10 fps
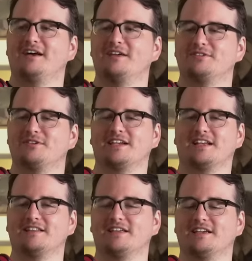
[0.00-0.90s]
So I got
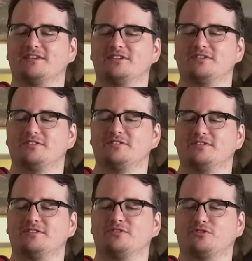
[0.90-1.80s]
like
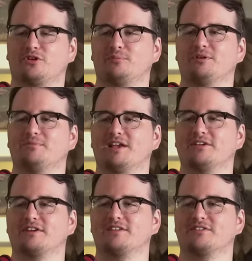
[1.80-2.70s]
Sherpa
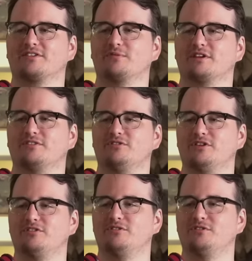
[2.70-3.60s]
basically, and this guy was like,
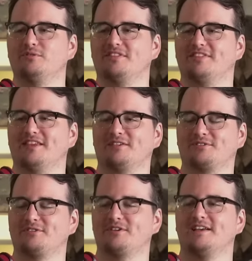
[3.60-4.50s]
just do
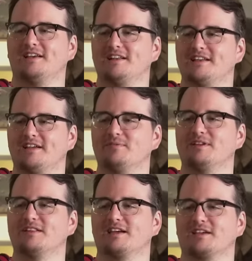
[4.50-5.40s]
this. And he gave me
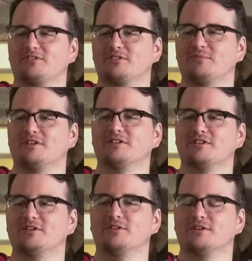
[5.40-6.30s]
like something to
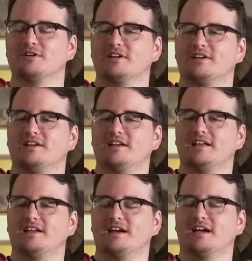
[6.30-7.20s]
do.
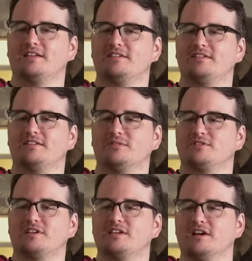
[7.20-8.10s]
And I, I was
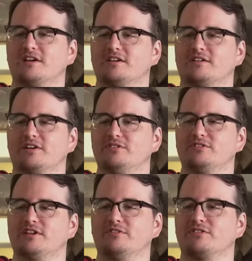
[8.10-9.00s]
like young enough. I just
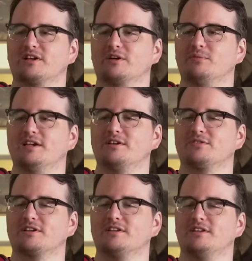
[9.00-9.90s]
did it for like a week. I was
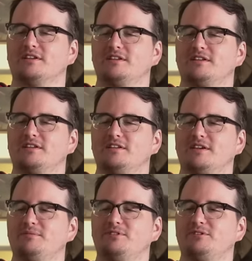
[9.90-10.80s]
like, yeah,
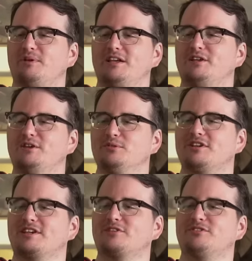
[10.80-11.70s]
I'm just being used like
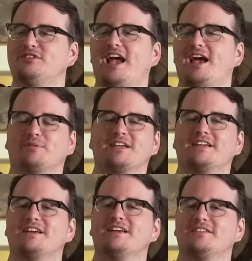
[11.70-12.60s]
a sap. Like,
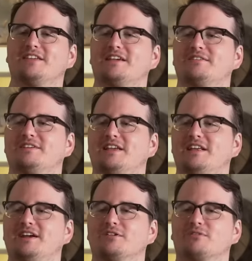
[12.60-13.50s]
it's like a, getting
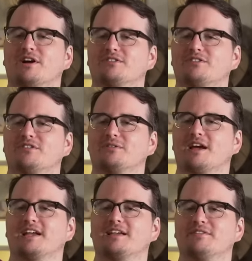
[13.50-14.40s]
on Rust and some guy
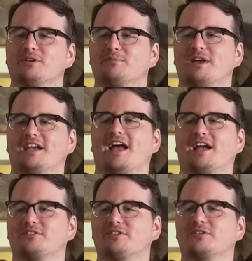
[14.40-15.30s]
giving you a
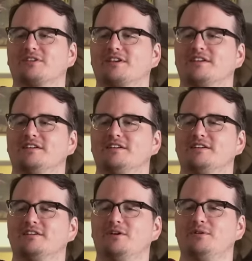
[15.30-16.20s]
pickaxe and goes like, Dude,
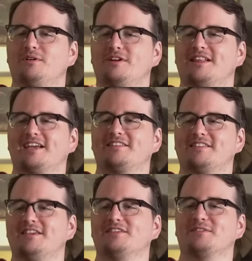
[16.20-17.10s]
"Go collect
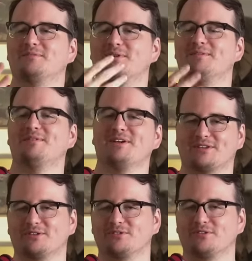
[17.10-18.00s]
these and bring me back the
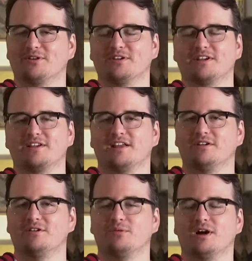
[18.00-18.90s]
stone." Yeah. I don't
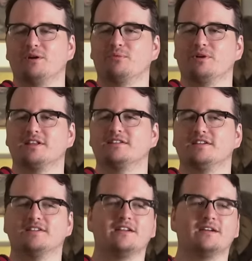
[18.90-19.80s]
know why I willingly
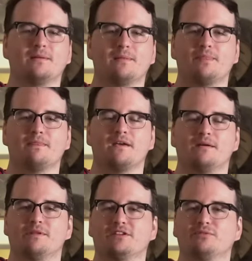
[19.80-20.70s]
did it, but
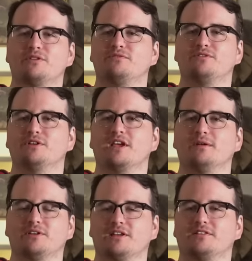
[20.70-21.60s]
that's one of the few games
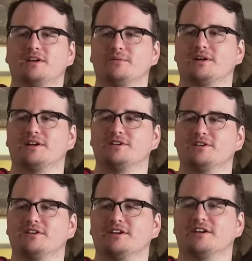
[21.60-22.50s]
Bored. out there where you
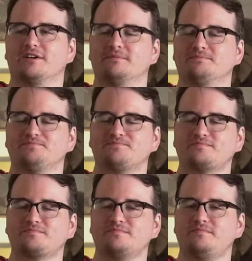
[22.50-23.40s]
could uh,
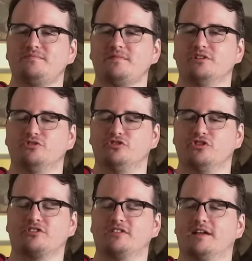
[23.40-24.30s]

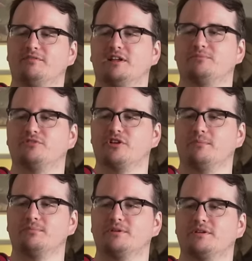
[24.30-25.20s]
just level up jump.